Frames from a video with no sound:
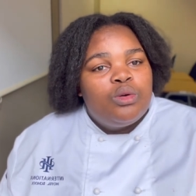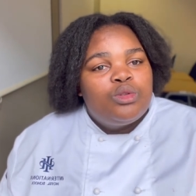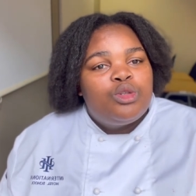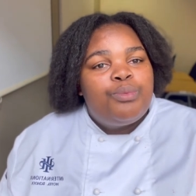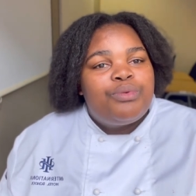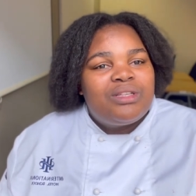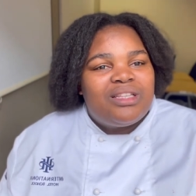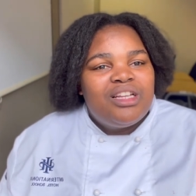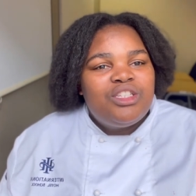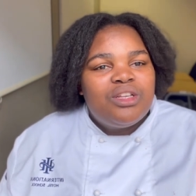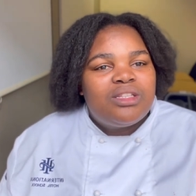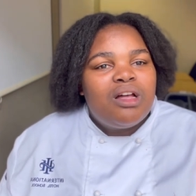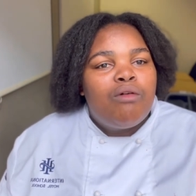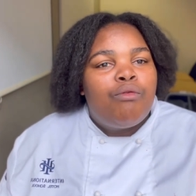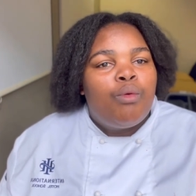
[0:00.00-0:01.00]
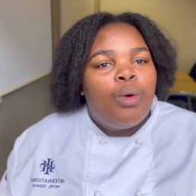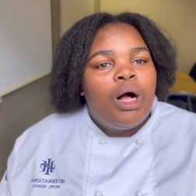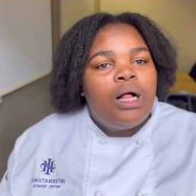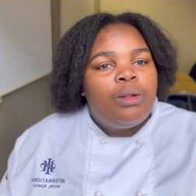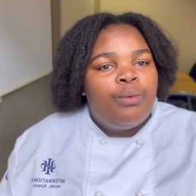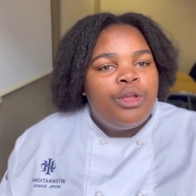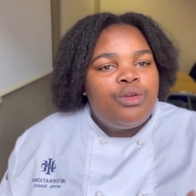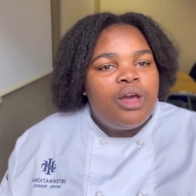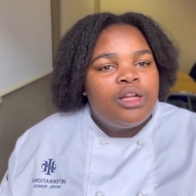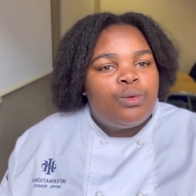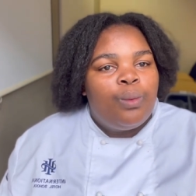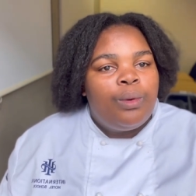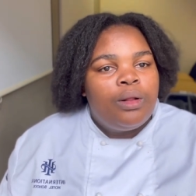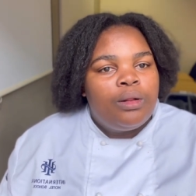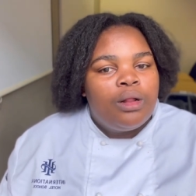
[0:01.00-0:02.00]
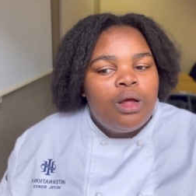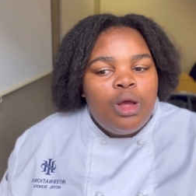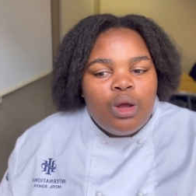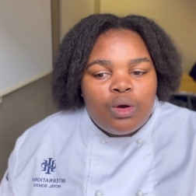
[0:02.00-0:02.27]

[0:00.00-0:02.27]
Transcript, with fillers: to present yourself well when you're at WIL